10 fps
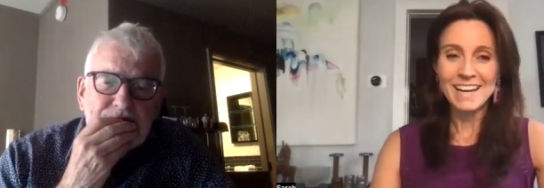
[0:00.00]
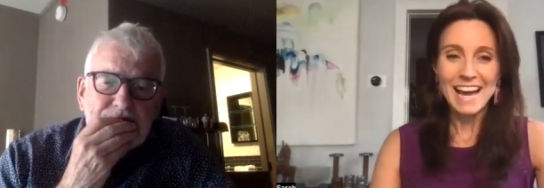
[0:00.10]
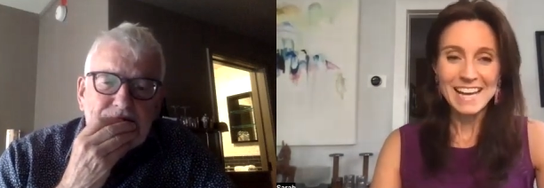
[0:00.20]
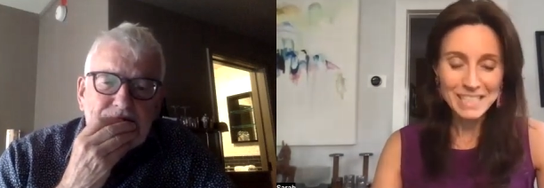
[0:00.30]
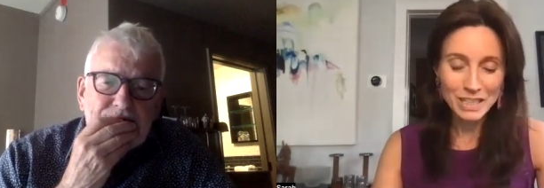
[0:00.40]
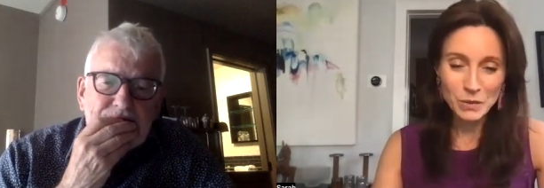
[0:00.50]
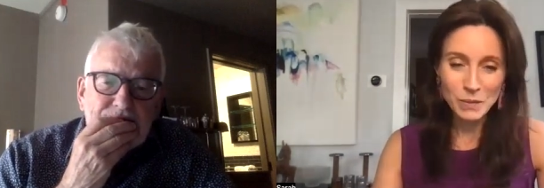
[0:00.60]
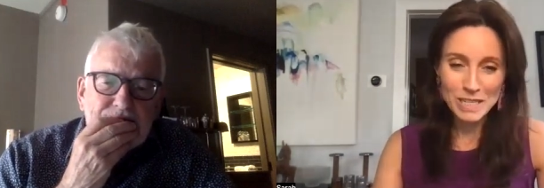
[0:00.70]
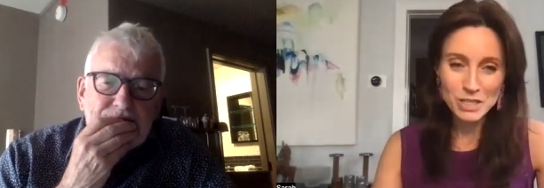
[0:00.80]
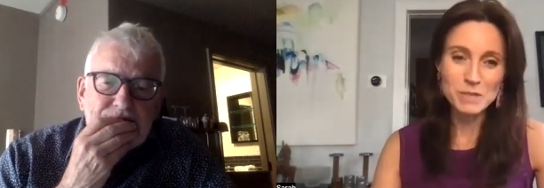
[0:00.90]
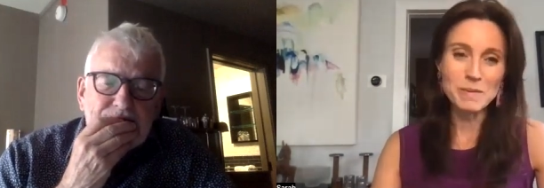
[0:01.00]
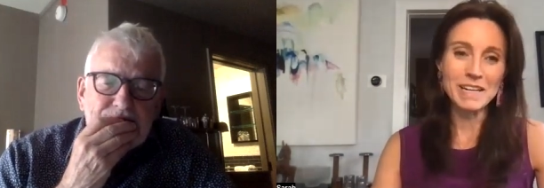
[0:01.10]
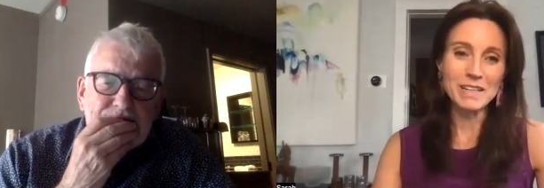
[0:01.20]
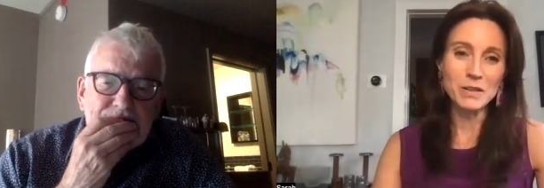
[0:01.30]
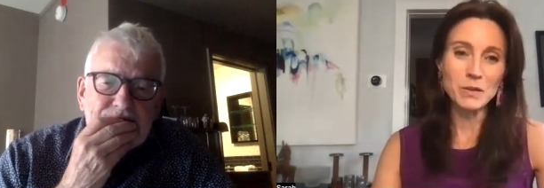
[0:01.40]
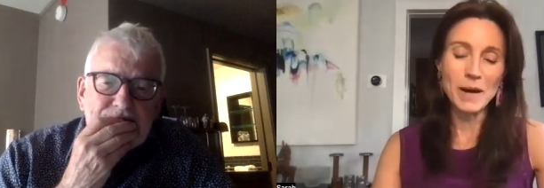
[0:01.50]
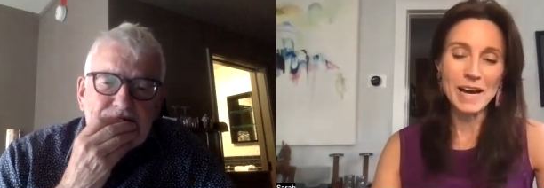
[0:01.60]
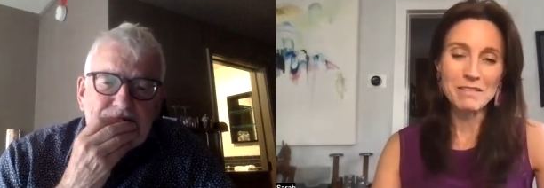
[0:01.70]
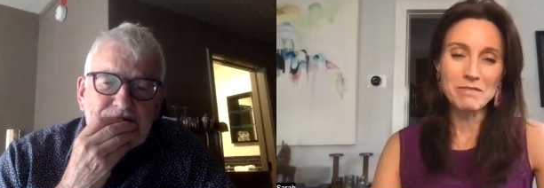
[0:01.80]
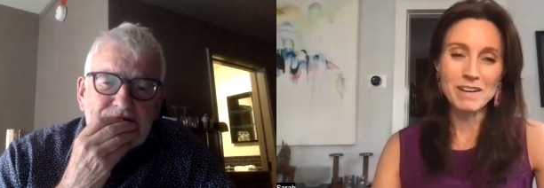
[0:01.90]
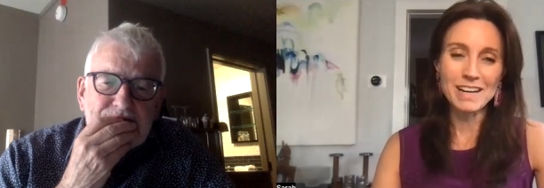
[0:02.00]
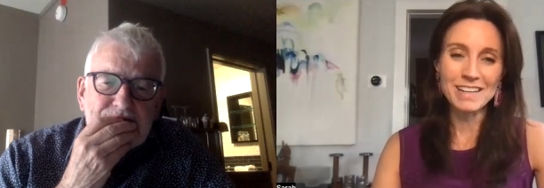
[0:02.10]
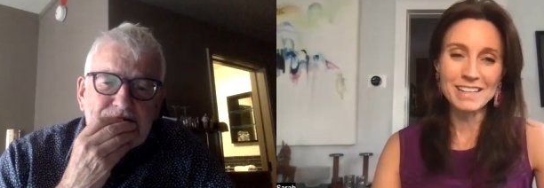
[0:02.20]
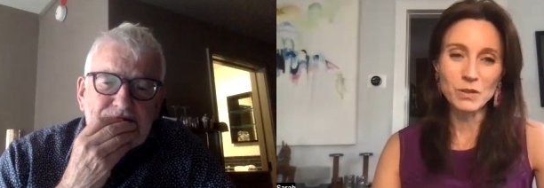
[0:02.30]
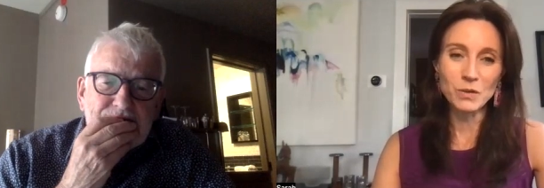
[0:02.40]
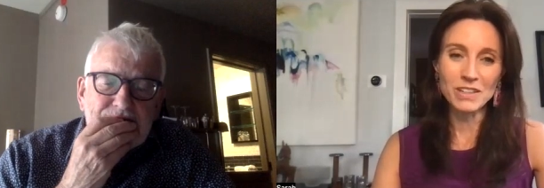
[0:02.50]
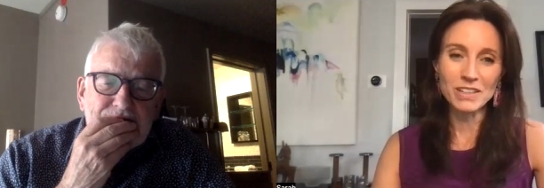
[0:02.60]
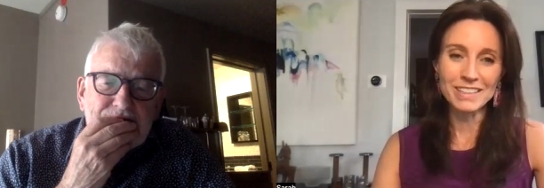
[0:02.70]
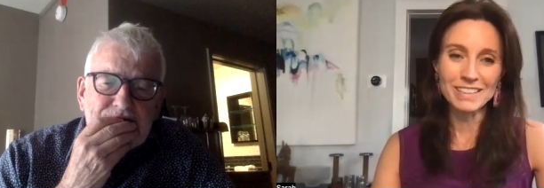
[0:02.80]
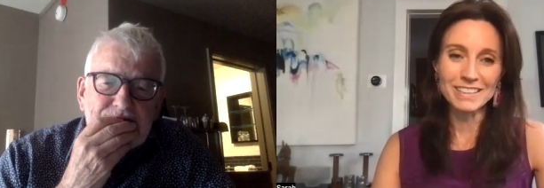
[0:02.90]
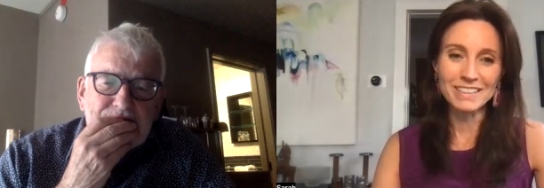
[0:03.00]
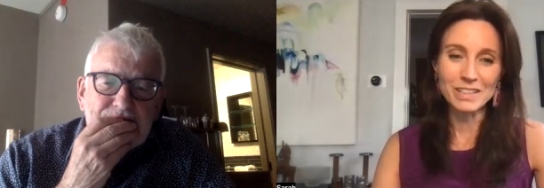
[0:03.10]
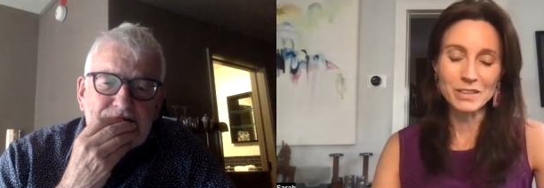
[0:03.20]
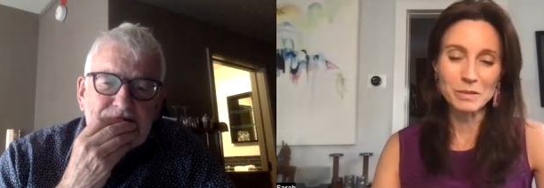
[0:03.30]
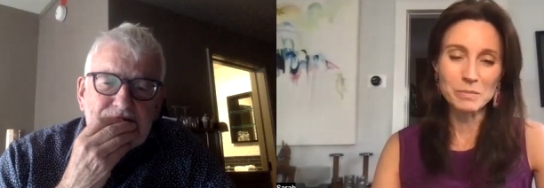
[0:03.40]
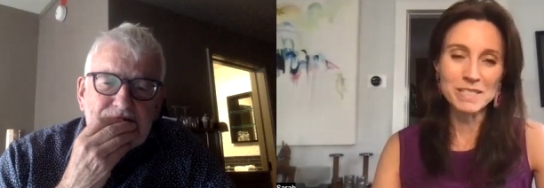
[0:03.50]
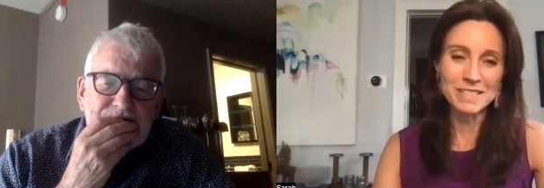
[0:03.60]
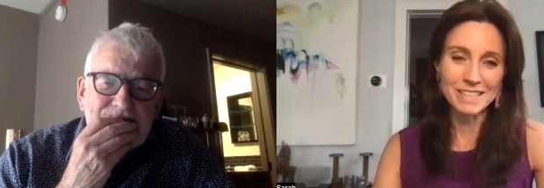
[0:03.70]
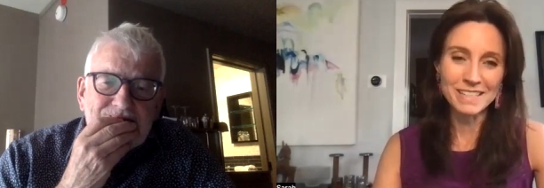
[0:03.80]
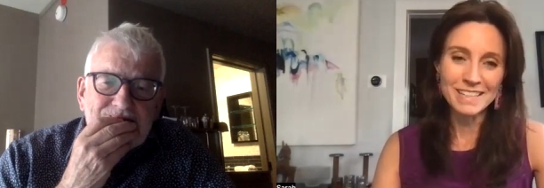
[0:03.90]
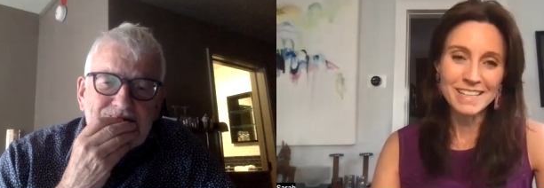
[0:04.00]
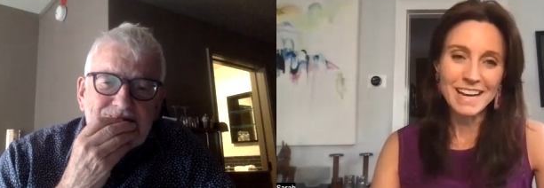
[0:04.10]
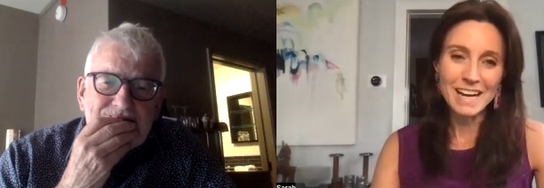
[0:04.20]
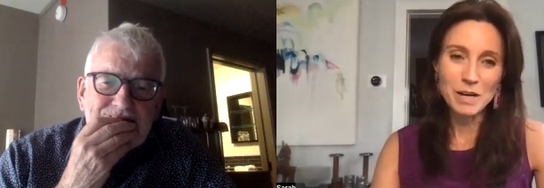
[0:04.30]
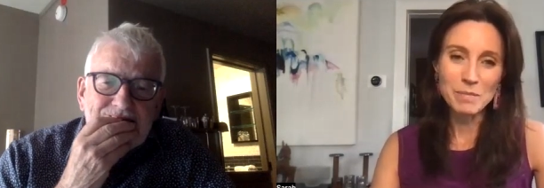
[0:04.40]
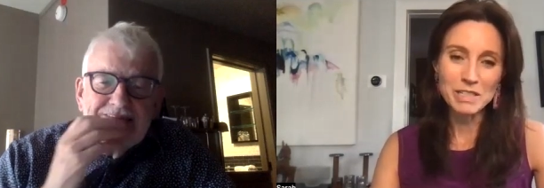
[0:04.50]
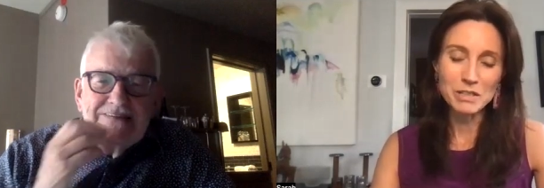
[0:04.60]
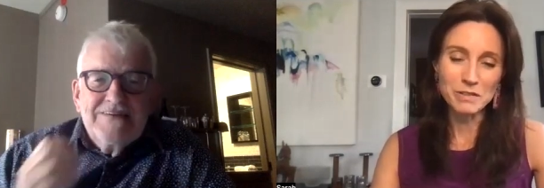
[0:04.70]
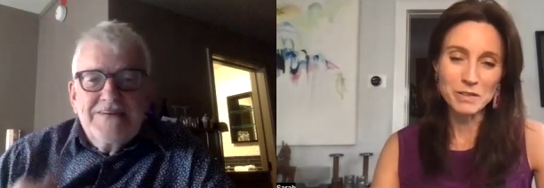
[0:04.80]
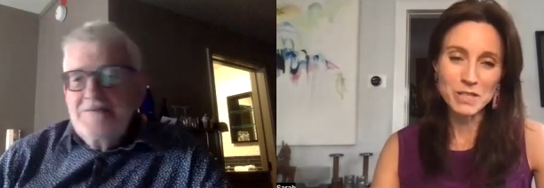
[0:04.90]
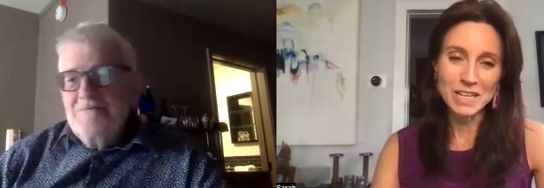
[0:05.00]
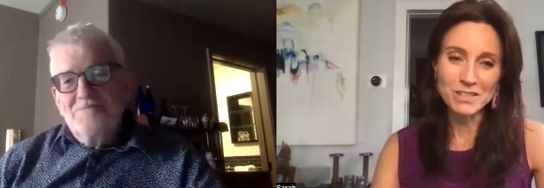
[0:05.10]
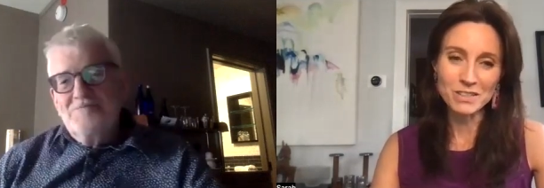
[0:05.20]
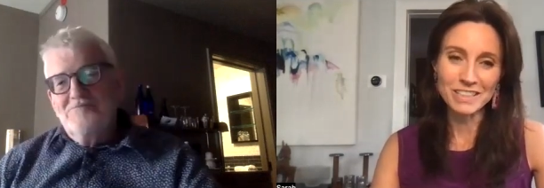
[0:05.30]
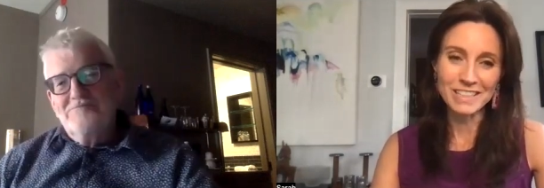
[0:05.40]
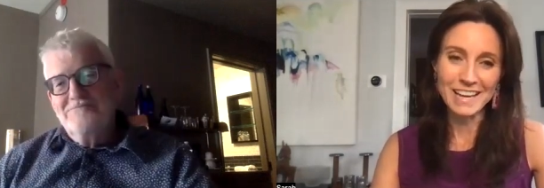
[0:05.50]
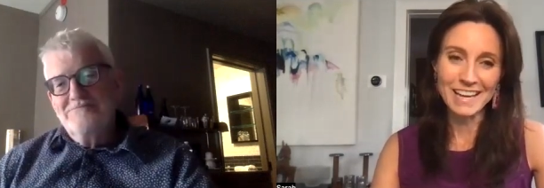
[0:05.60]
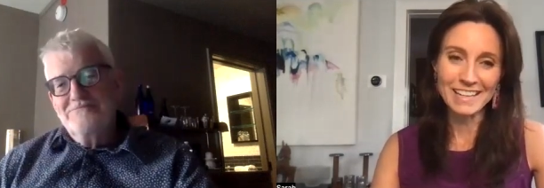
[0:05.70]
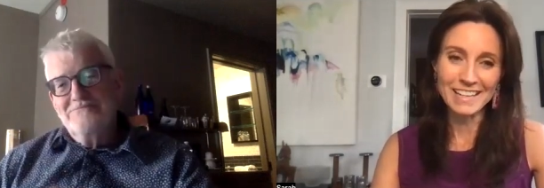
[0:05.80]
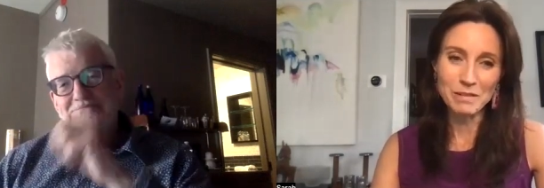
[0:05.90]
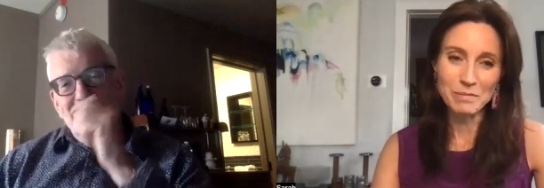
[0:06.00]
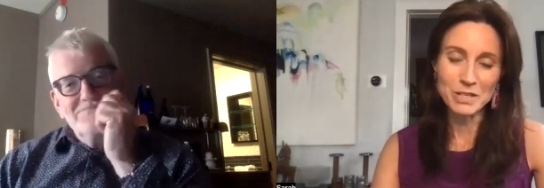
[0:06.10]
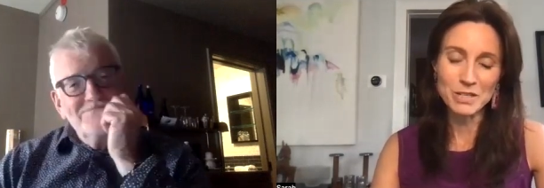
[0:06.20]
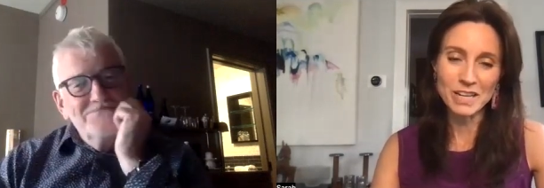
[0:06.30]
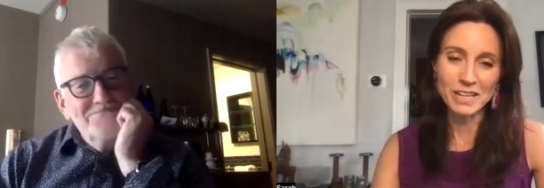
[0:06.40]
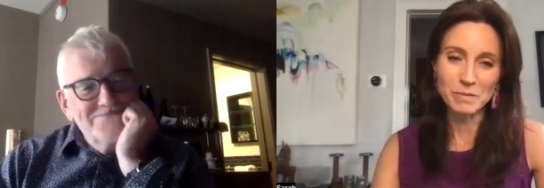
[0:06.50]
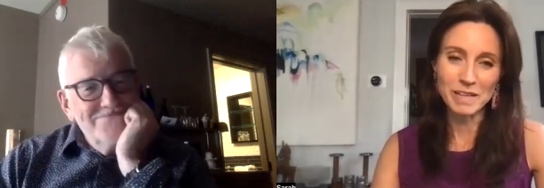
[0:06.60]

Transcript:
Speaker 1: asking you questions, but I know you have uh, your, you know, you're busy um, interview scheduled today, and I appreciate your